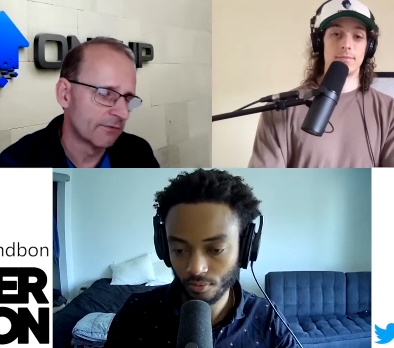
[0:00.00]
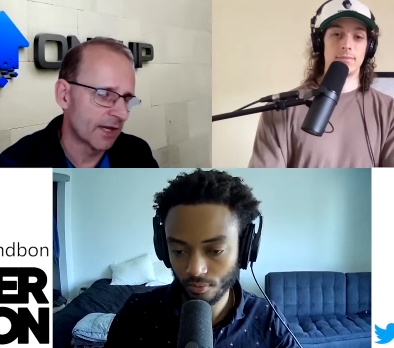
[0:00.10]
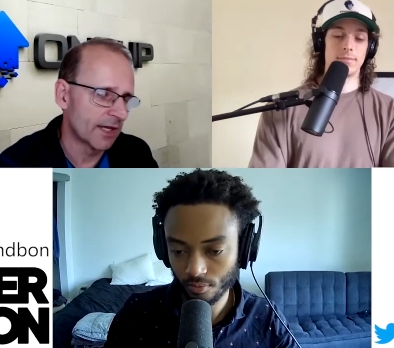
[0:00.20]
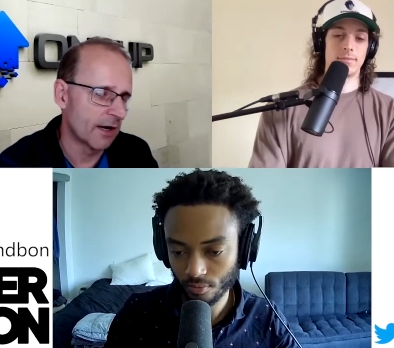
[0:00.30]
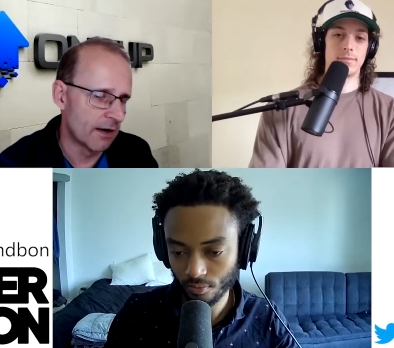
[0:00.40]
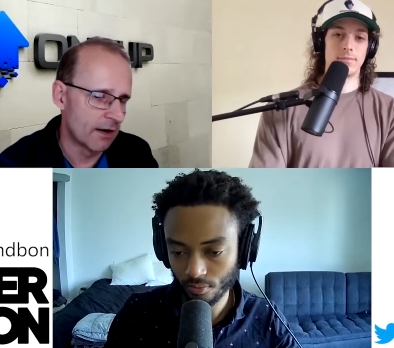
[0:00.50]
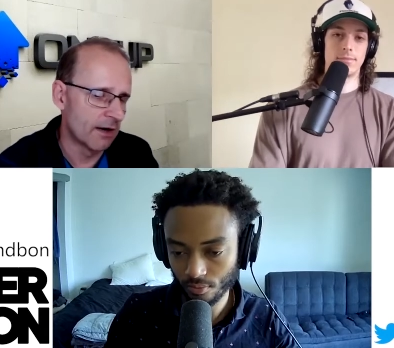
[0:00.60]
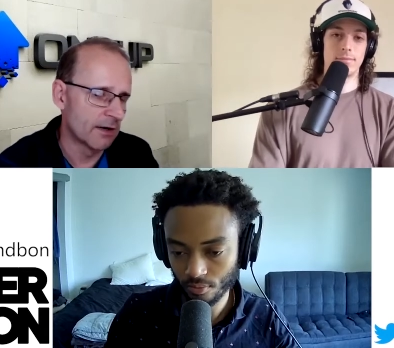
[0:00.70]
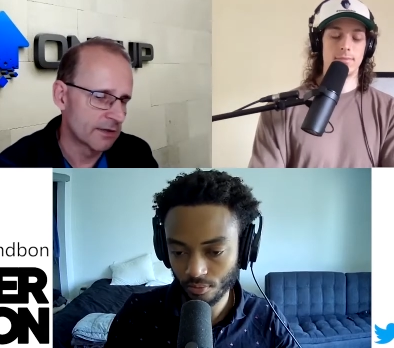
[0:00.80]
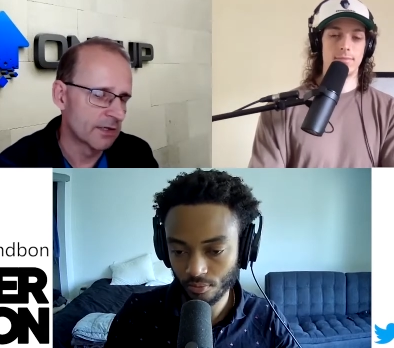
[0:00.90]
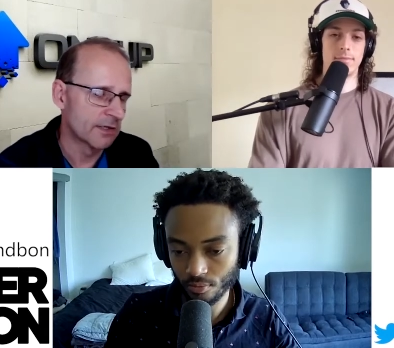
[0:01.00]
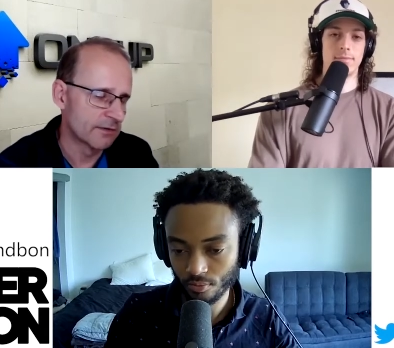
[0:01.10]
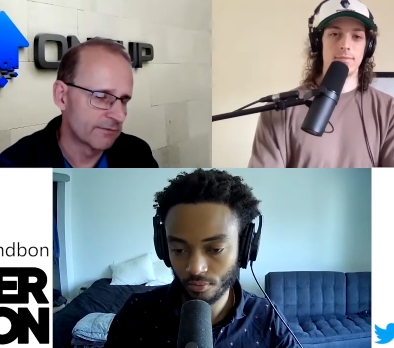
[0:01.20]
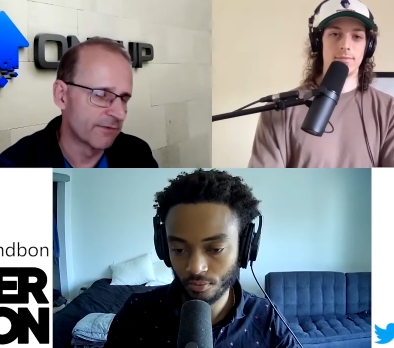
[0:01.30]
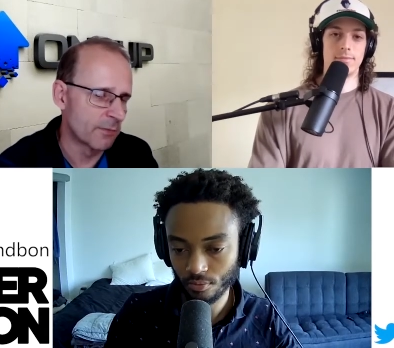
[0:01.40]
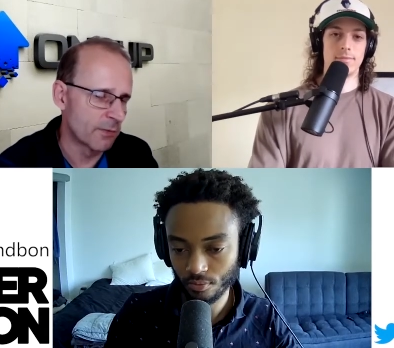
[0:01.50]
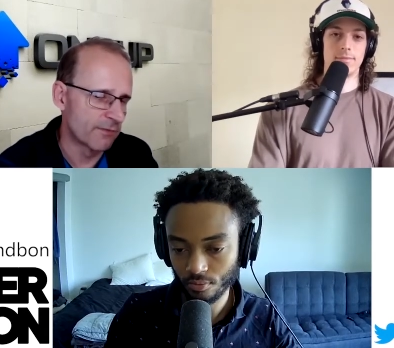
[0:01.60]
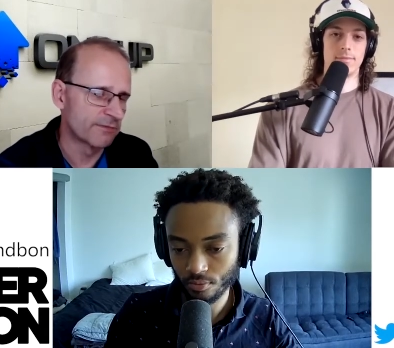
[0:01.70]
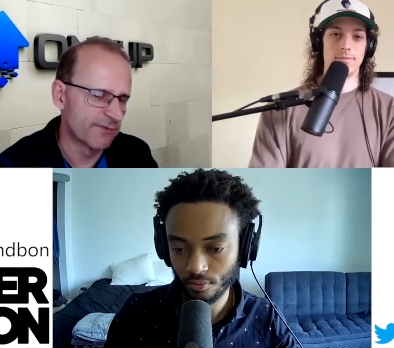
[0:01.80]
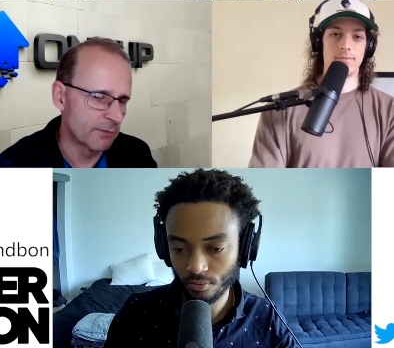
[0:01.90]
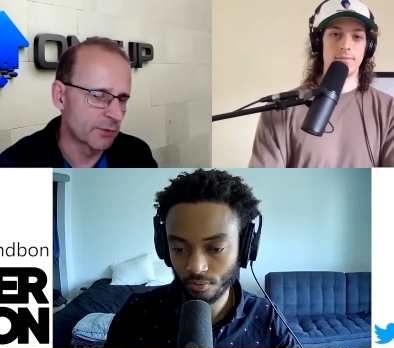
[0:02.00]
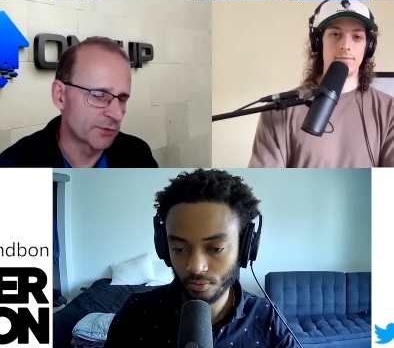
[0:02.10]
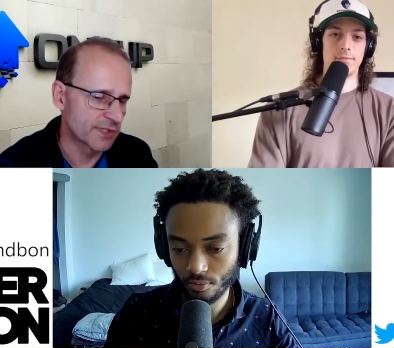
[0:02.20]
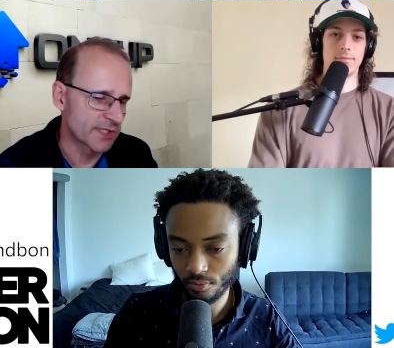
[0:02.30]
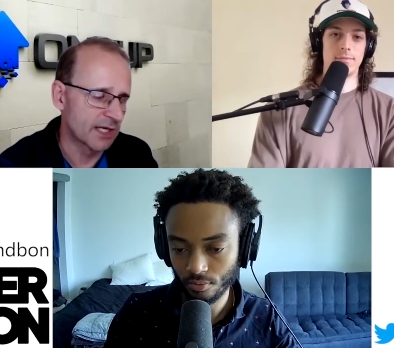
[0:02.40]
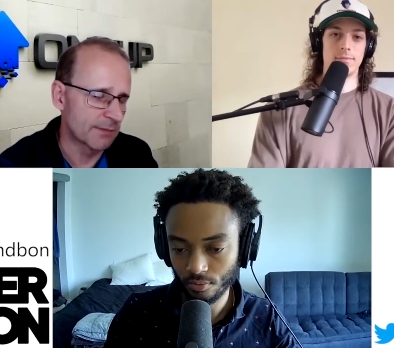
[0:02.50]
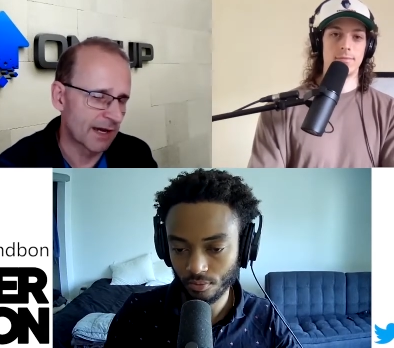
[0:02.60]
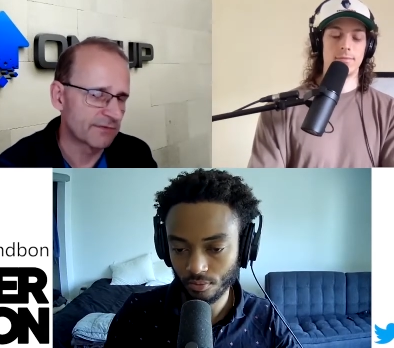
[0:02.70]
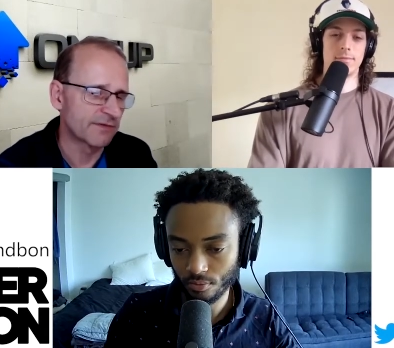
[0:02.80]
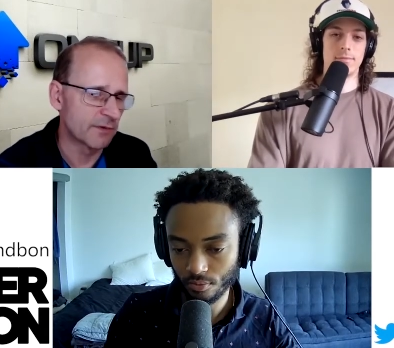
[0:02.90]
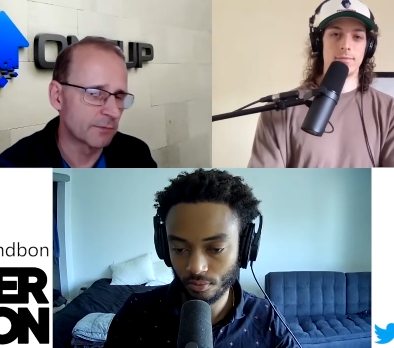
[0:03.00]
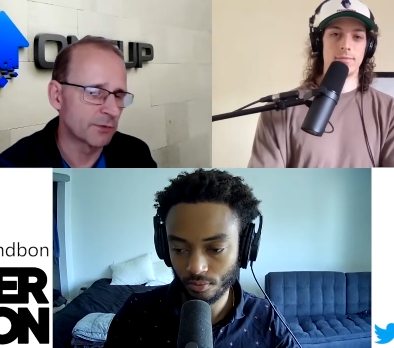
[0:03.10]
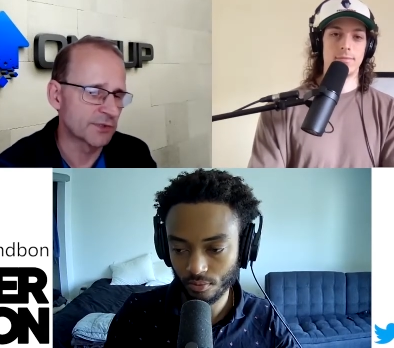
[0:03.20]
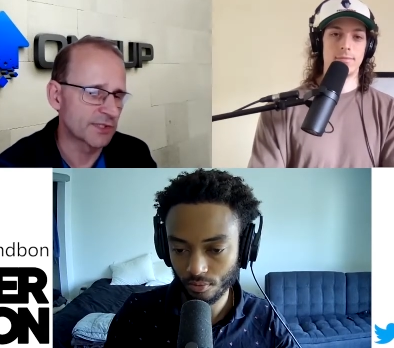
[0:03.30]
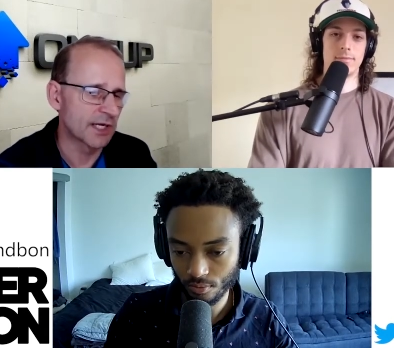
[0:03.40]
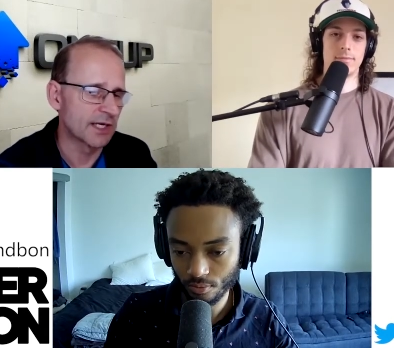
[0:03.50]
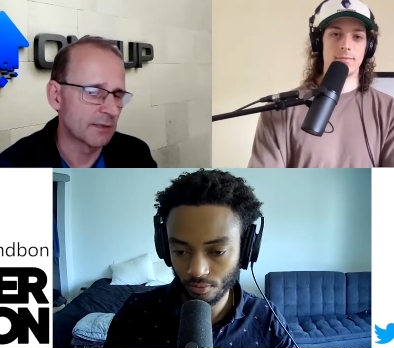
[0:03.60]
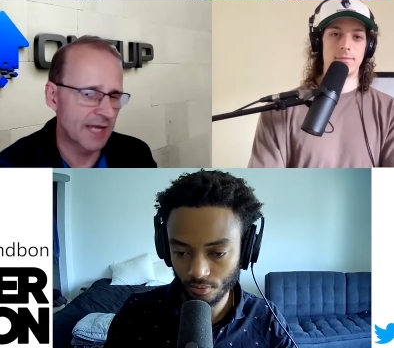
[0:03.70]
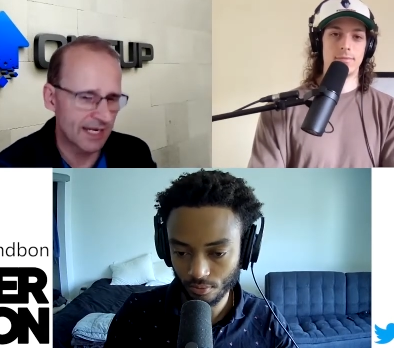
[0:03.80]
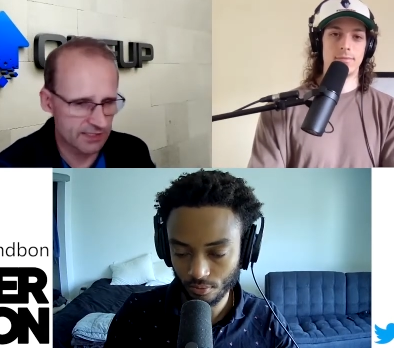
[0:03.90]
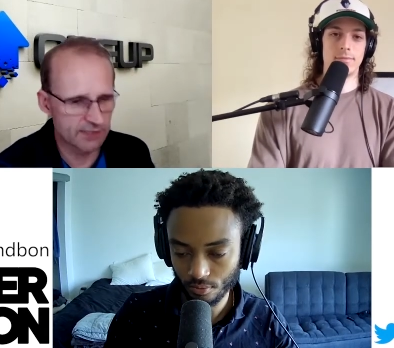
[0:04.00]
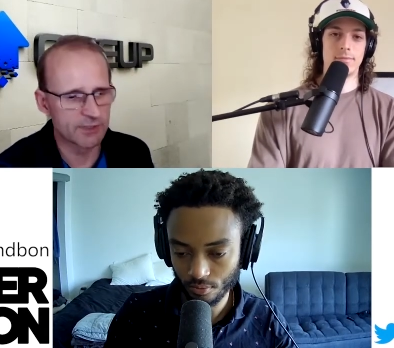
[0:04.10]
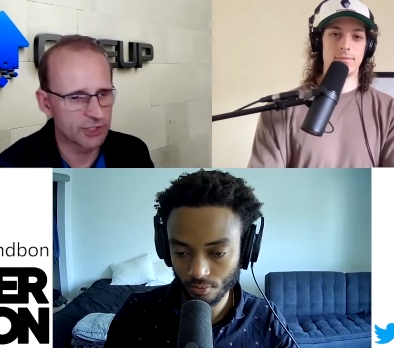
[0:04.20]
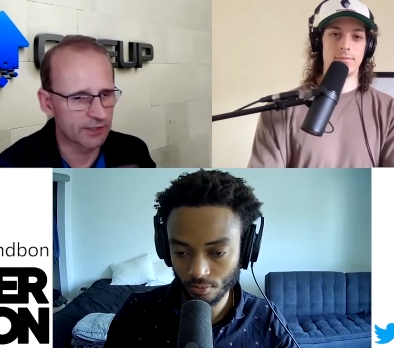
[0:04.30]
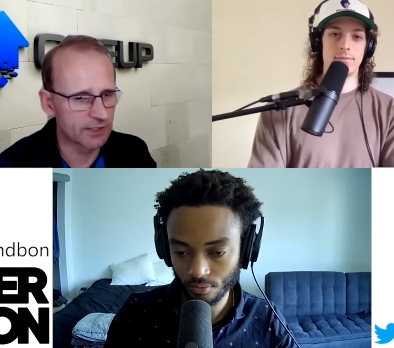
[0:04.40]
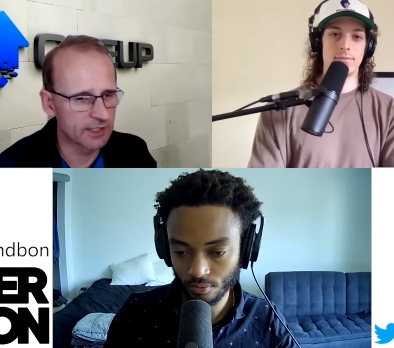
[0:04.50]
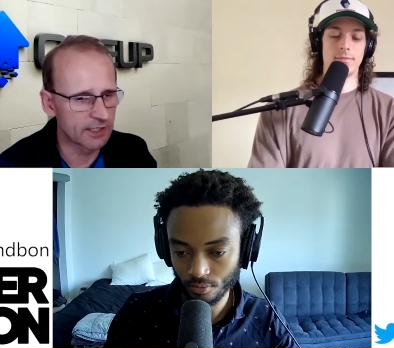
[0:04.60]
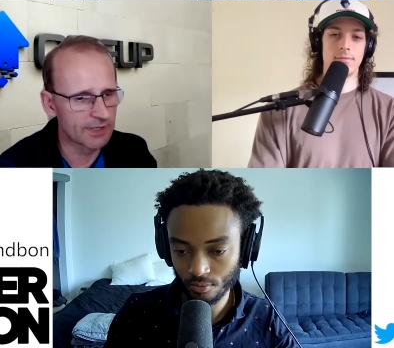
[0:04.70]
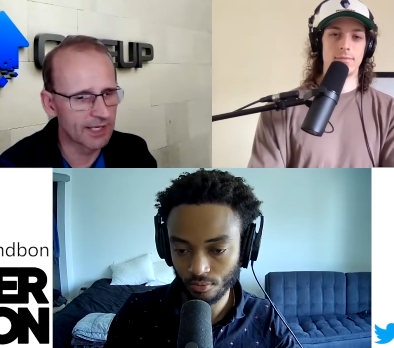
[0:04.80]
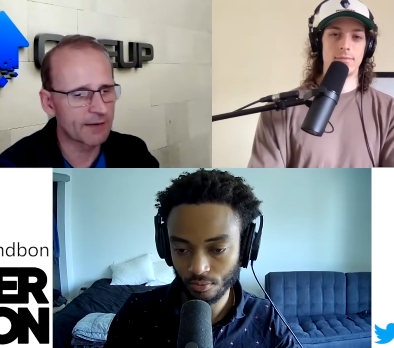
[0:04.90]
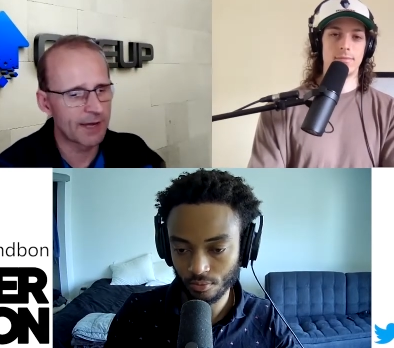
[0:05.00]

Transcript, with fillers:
Speaker 1: They are football football stadium after football stadium next to each other. You know, lay them